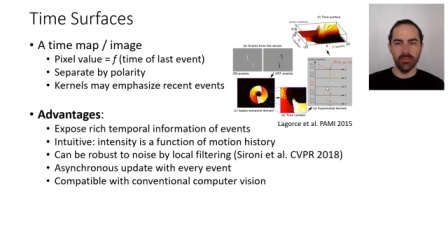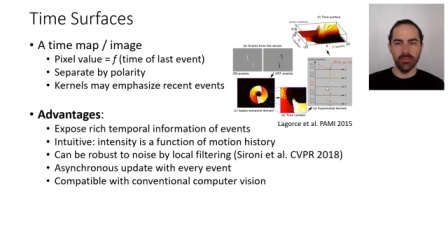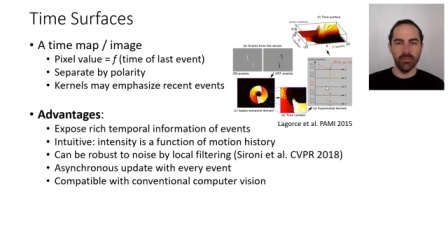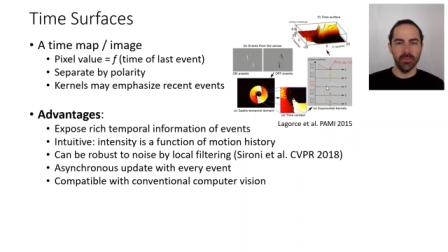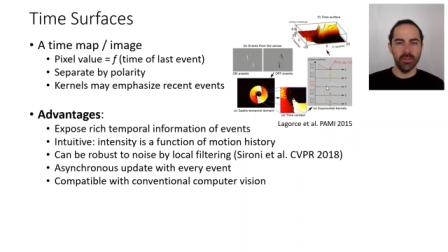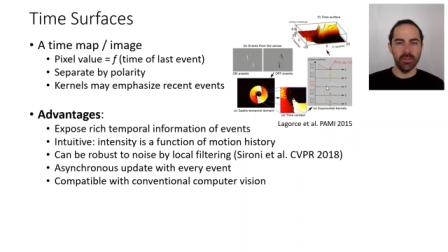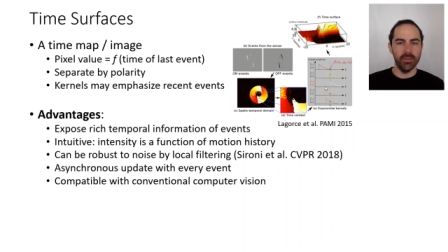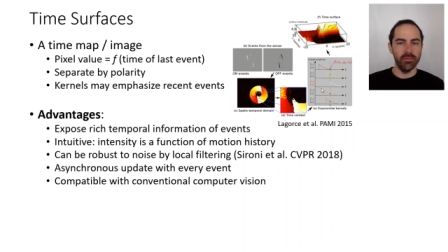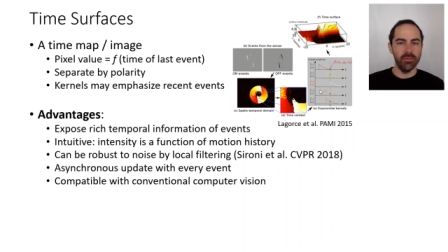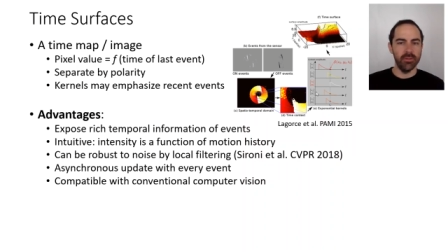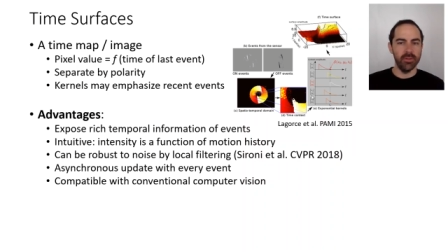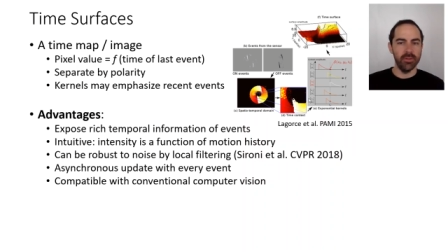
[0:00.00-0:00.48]
it
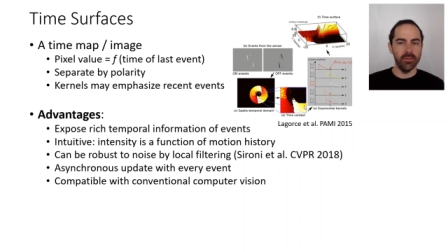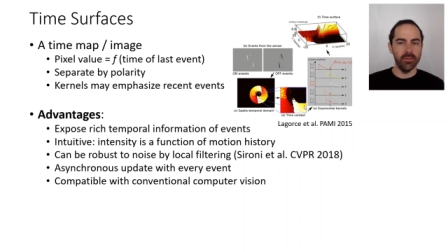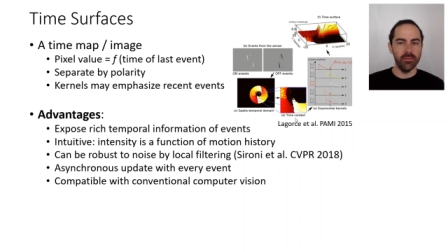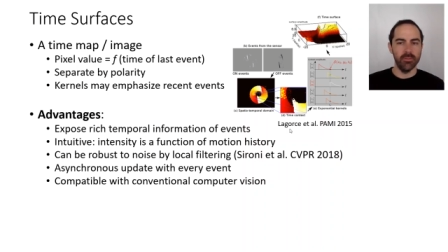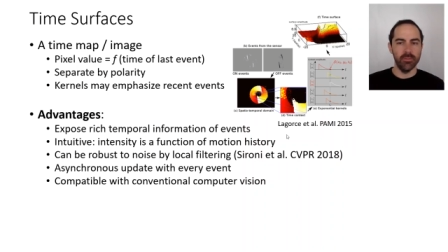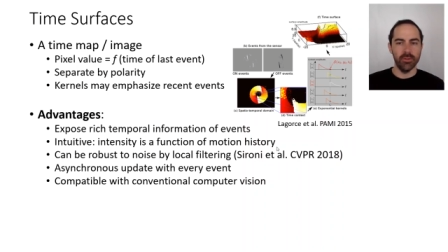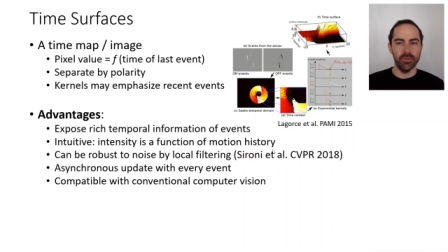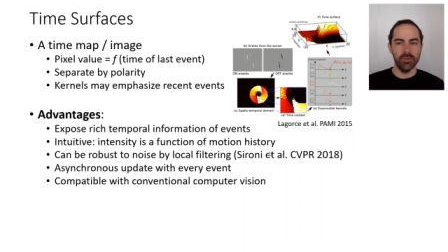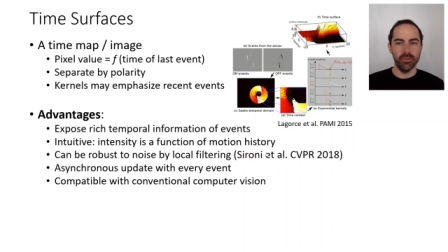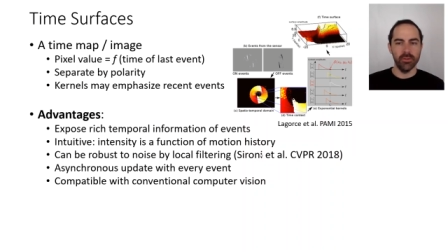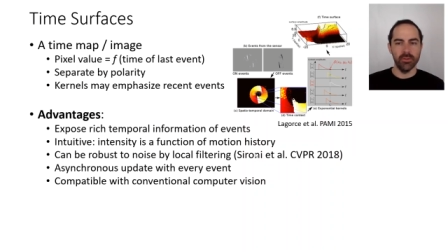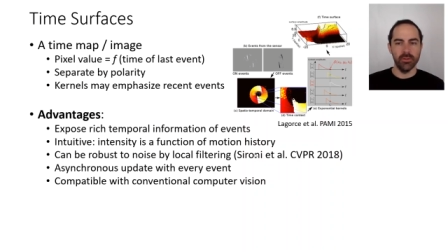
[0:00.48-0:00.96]
would be
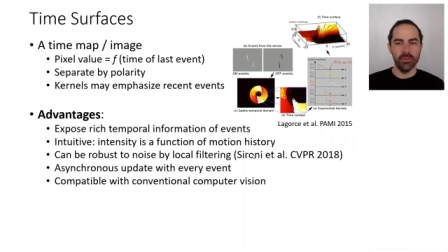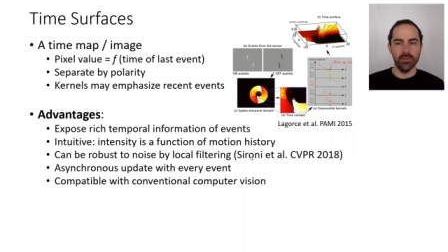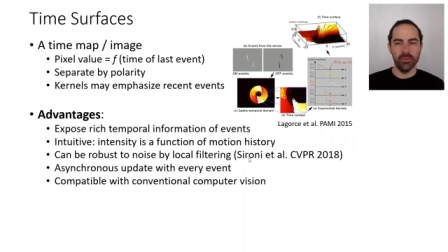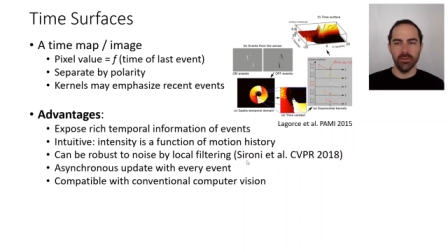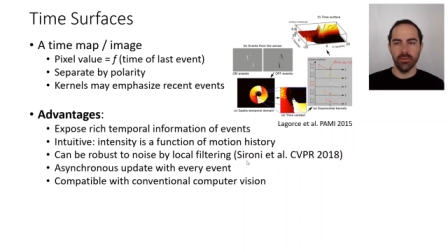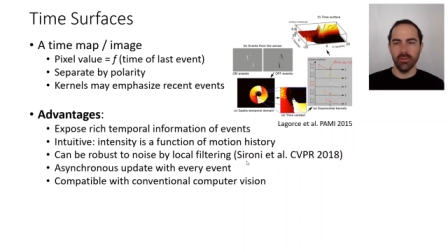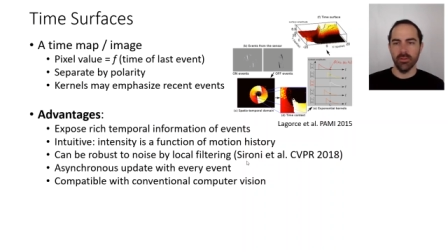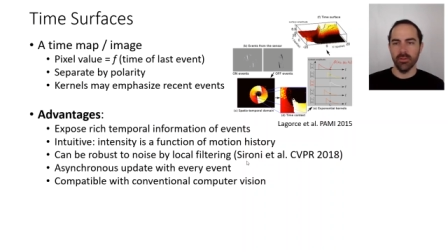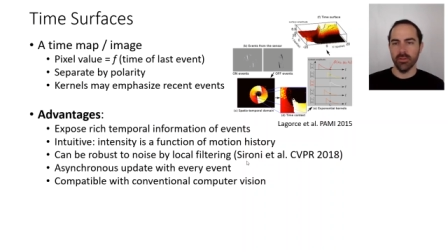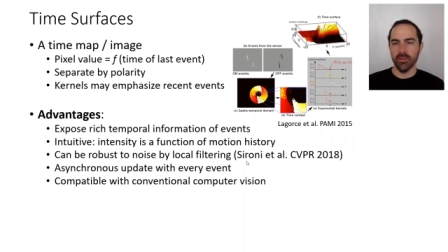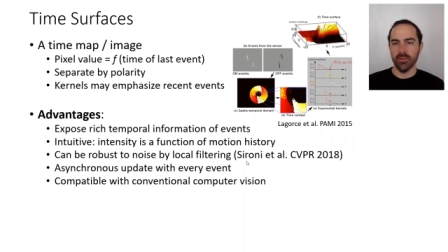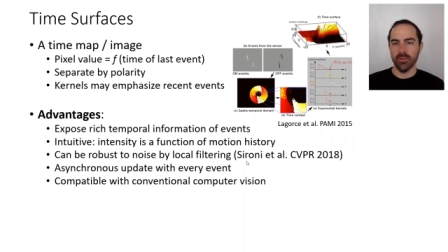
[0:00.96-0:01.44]
more
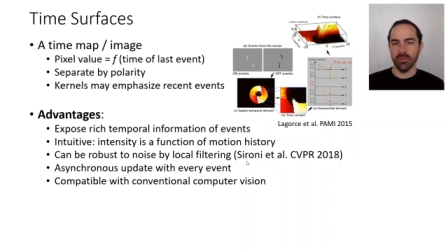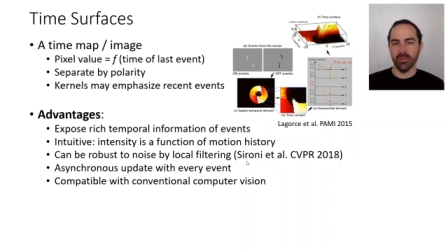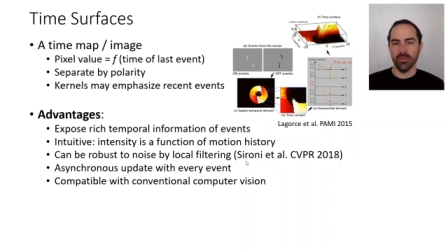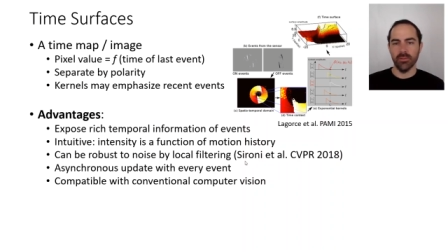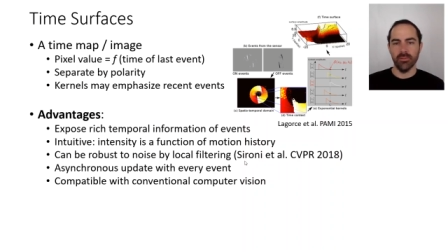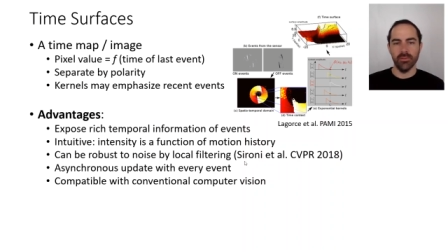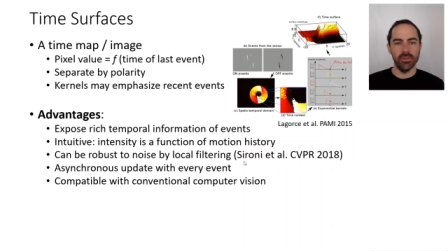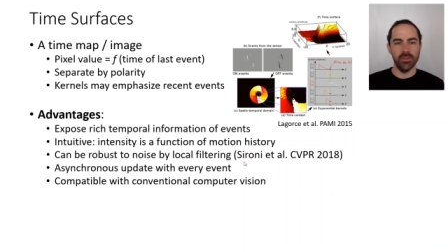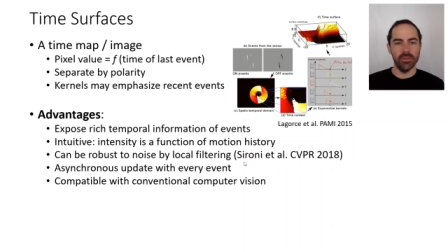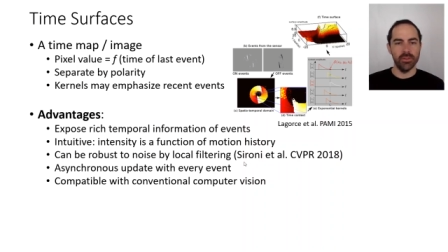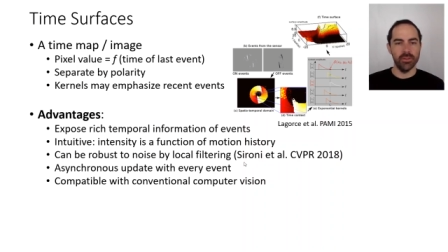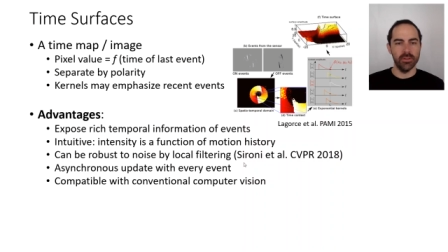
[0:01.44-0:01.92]

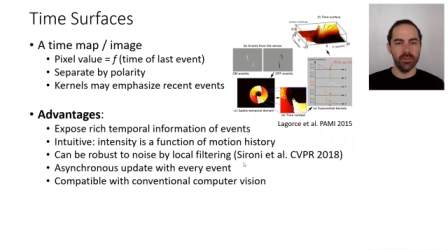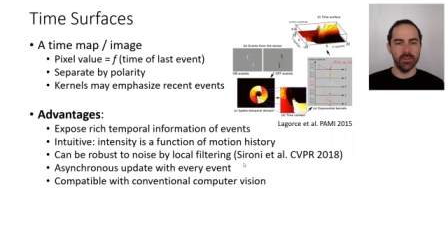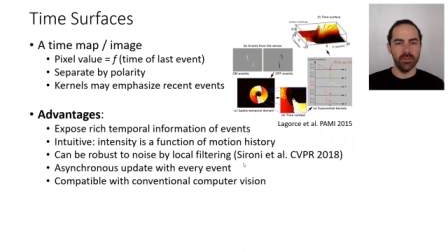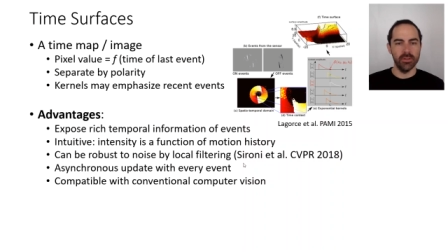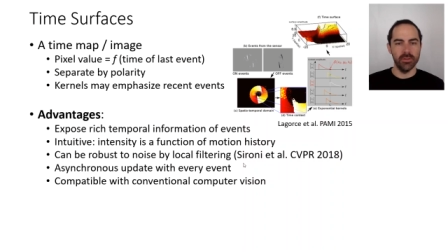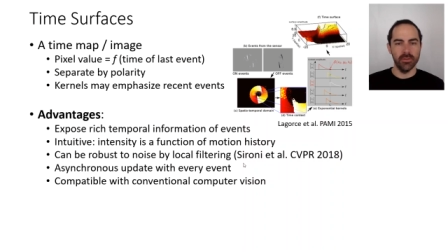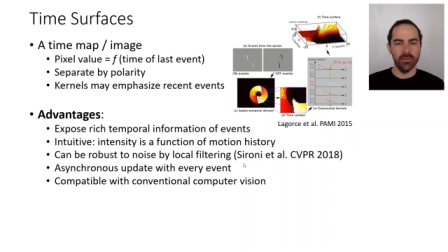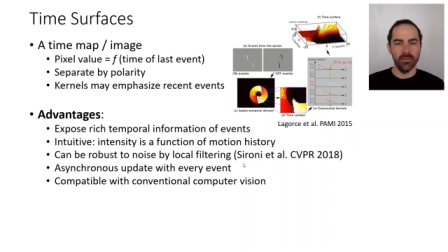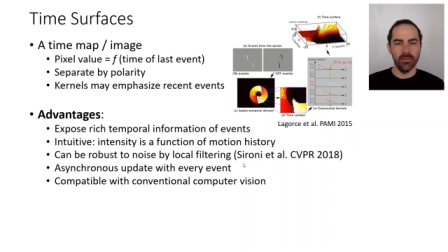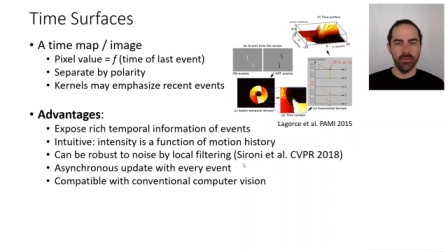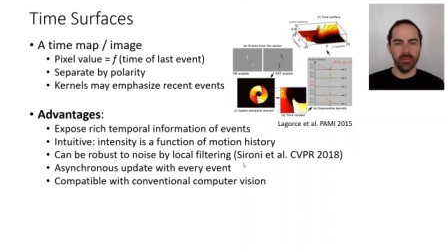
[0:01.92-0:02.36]
efficient